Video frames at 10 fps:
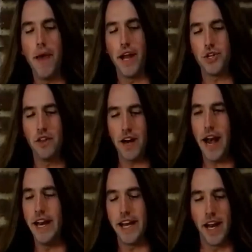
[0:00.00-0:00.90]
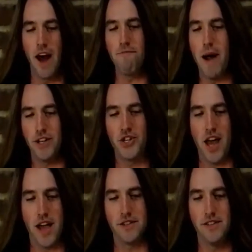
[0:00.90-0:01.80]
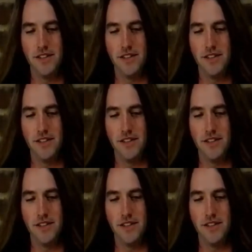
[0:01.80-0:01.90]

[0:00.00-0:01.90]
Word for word: bitch that I need to get off my chest.